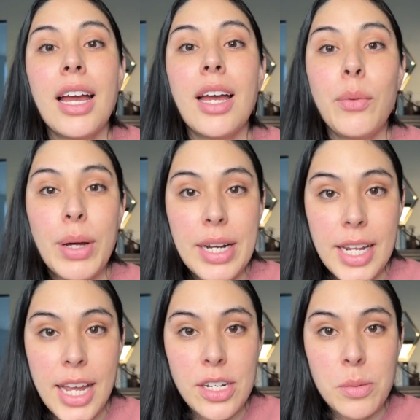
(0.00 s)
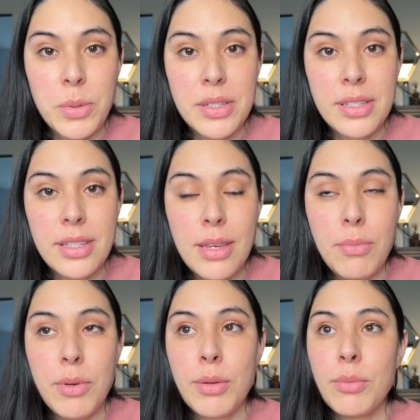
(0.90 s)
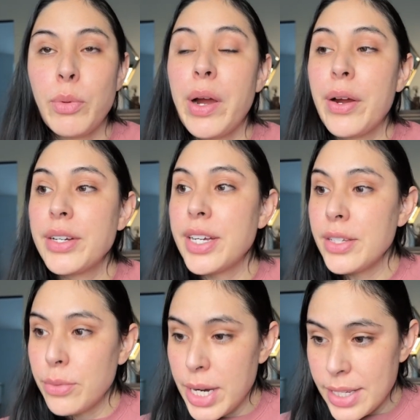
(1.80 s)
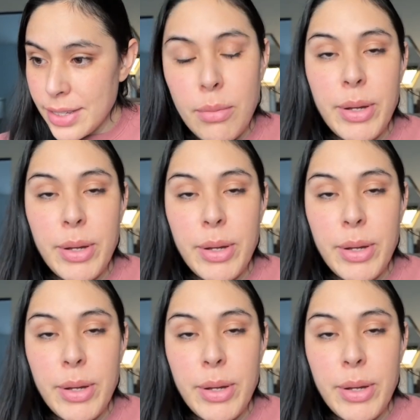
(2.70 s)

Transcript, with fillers: I wanted to catch up on sleep and prioritize rest,